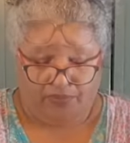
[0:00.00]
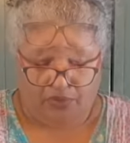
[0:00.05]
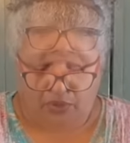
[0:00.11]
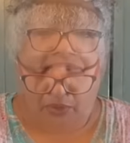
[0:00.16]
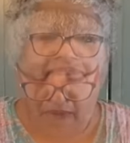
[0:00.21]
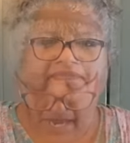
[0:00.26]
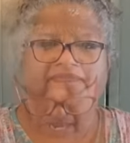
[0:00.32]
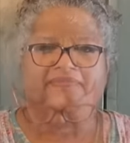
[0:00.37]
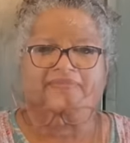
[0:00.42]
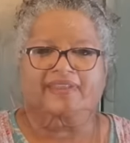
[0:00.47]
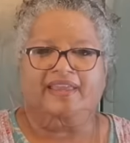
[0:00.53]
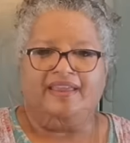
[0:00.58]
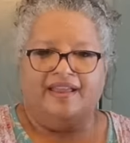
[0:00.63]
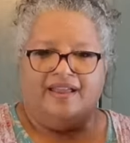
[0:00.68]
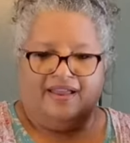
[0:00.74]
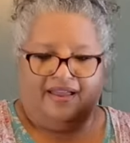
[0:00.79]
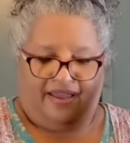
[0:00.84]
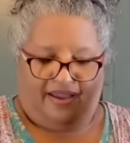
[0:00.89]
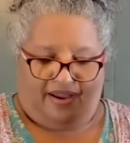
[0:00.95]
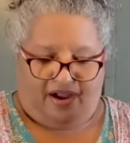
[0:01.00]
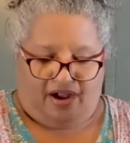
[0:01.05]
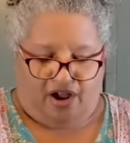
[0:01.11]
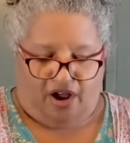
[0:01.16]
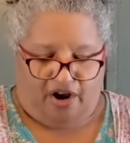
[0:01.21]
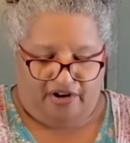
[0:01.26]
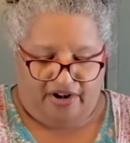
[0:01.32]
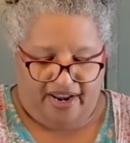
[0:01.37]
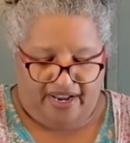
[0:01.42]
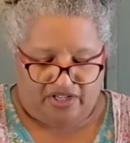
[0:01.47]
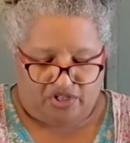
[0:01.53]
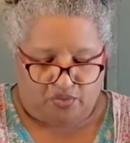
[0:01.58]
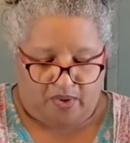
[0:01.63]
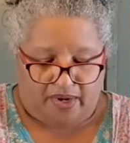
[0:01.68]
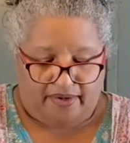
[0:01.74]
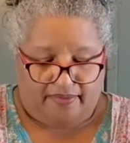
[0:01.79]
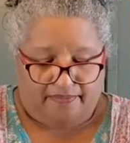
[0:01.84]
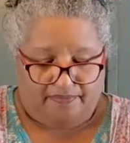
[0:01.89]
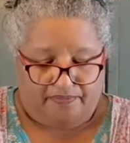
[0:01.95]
Okay, so our next one,